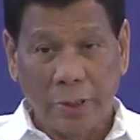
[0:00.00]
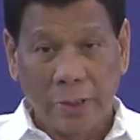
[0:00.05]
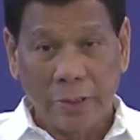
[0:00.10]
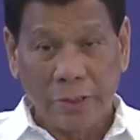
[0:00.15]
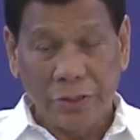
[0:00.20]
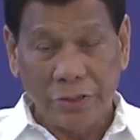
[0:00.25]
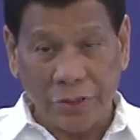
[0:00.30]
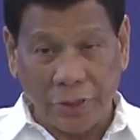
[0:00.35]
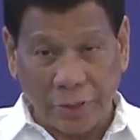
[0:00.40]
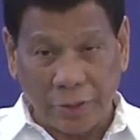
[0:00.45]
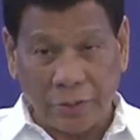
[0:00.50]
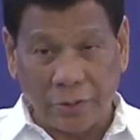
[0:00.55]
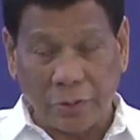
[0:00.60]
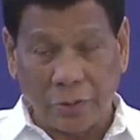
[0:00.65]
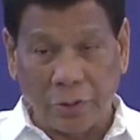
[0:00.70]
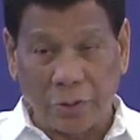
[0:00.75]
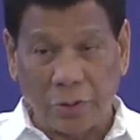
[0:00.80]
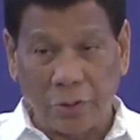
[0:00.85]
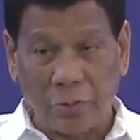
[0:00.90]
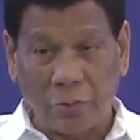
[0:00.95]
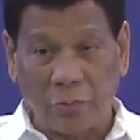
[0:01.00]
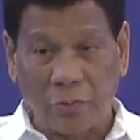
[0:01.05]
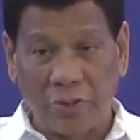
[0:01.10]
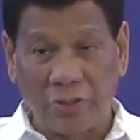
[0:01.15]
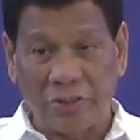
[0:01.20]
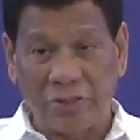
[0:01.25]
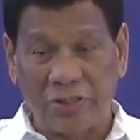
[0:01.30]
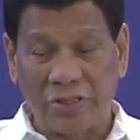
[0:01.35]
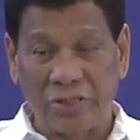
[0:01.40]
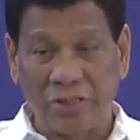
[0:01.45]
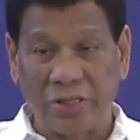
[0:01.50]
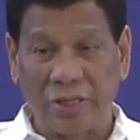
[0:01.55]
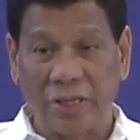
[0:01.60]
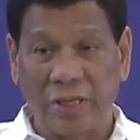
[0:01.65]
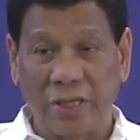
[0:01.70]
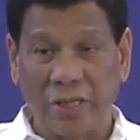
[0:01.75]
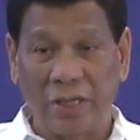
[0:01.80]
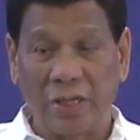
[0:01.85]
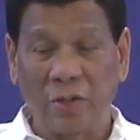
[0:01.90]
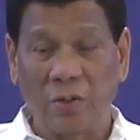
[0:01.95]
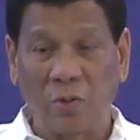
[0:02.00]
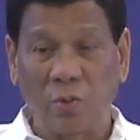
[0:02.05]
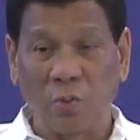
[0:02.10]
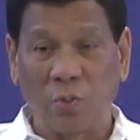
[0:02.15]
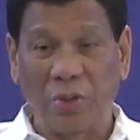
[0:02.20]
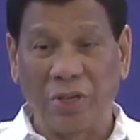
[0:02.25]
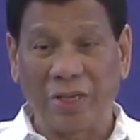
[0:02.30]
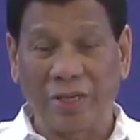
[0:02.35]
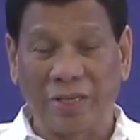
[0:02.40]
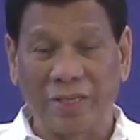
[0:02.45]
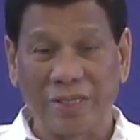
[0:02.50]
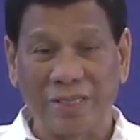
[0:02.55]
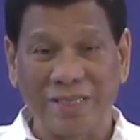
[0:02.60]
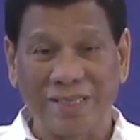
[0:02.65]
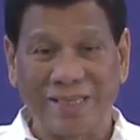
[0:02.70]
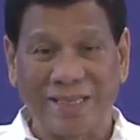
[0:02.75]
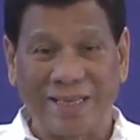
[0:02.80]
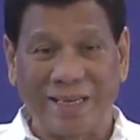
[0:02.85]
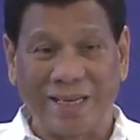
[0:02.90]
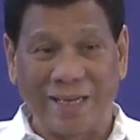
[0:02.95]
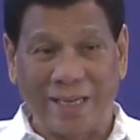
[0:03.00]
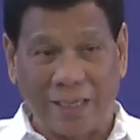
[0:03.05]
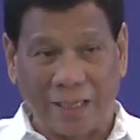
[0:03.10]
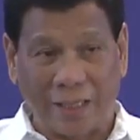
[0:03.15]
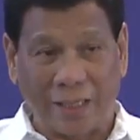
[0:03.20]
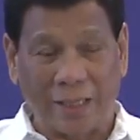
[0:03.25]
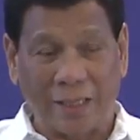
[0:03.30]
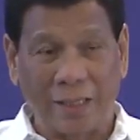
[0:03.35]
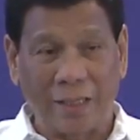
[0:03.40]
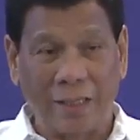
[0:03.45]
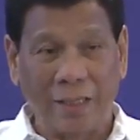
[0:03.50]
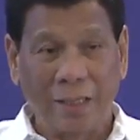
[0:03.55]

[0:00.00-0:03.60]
sector, which is the weakest link